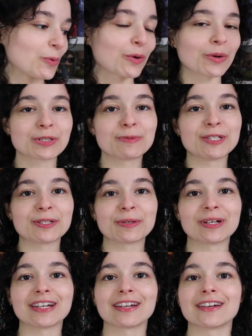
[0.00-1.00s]
We're going to be
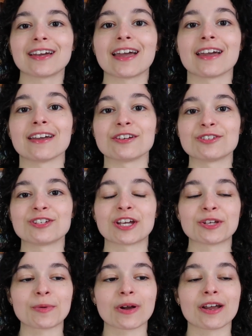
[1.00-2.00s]
doing a
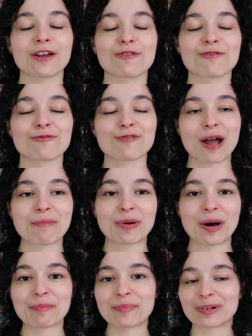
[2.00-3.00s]
January wrap
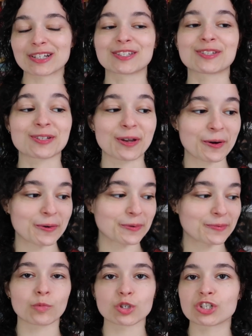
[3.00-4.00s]
up, so
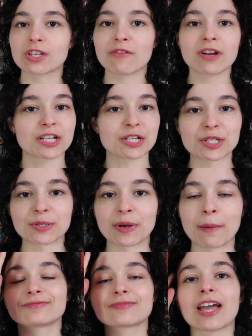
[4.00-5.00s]
we'll just get right into
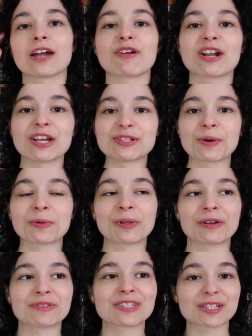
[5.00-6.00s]
it. I read a total
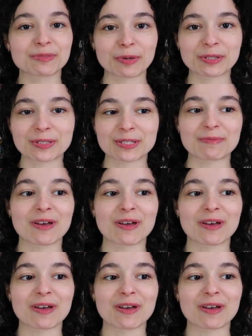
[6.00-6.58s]
of six books this